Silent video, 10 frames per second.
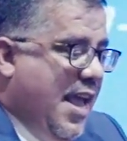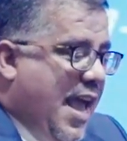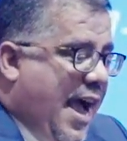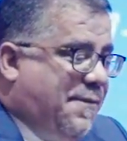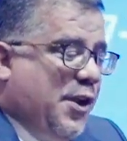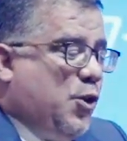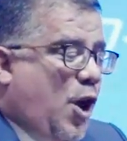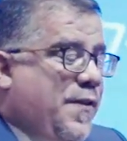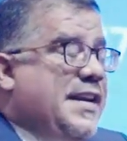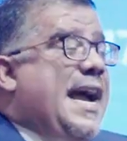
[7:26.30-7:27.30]
After
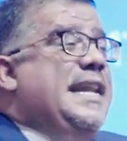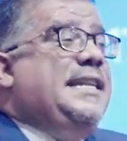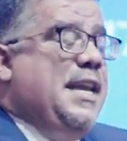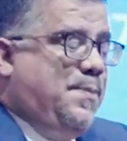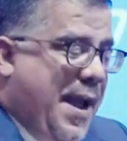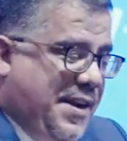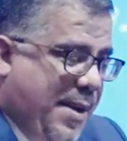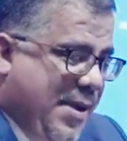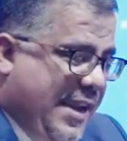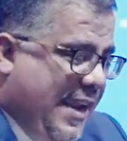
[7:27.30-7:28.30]
COVID-19
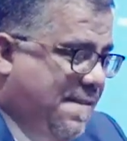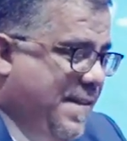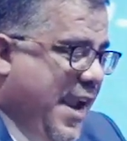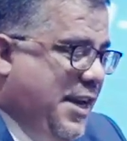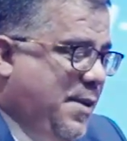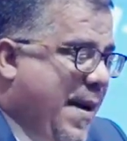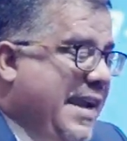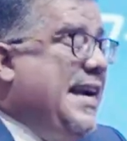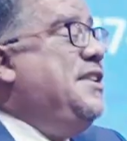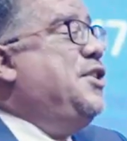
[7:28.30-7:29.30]
pandemic invaded my
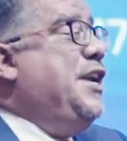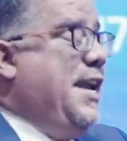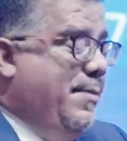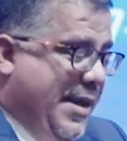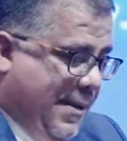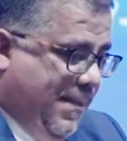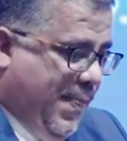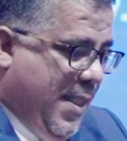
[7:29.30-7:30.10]
country, Yemen,